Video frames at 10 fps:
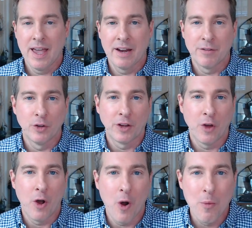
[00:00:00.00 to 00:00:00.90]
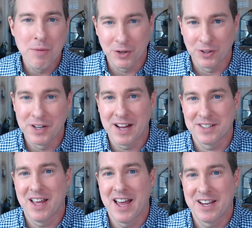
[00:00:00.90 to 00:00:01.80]
Yeah, and if you look at the home builder
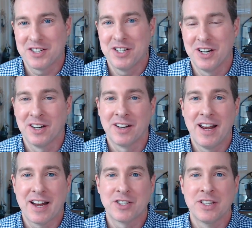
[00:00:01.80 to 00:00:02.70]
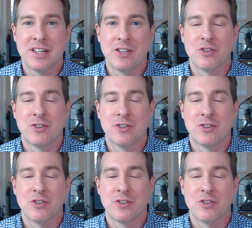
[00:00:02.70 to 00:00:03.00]
index last year, it actually